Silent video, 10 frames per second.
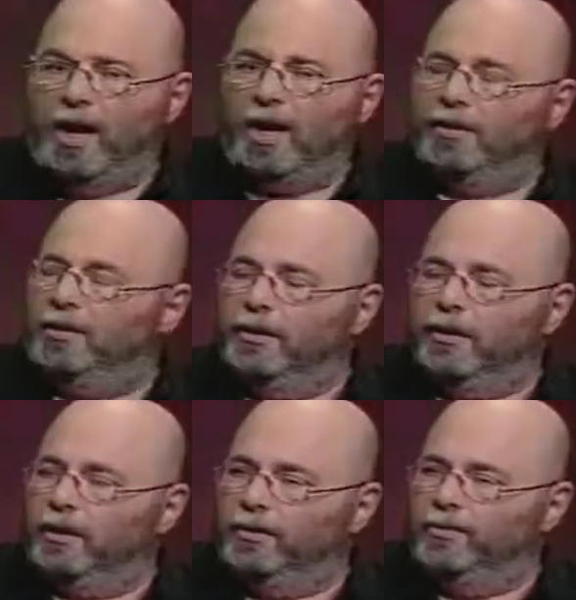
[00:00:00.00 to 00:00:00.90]
I honestly
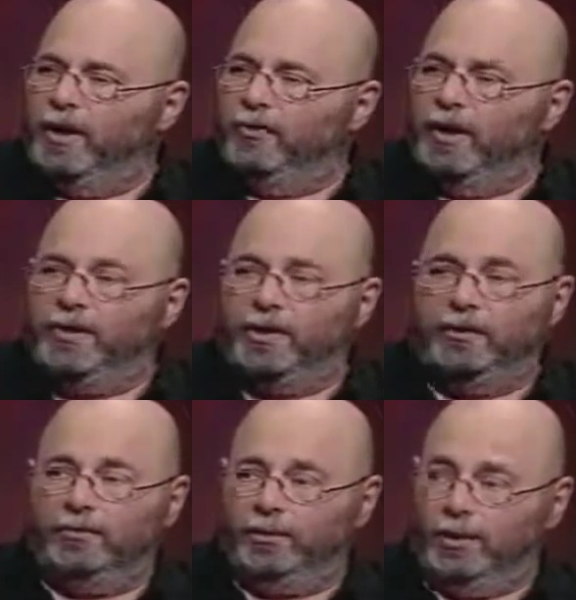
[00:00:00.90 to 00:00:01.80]
can't remember. I've
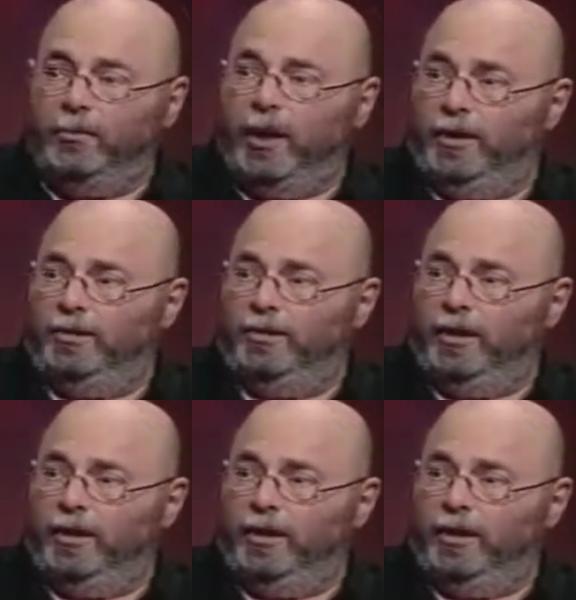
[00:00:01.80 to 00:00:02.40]
seen so many.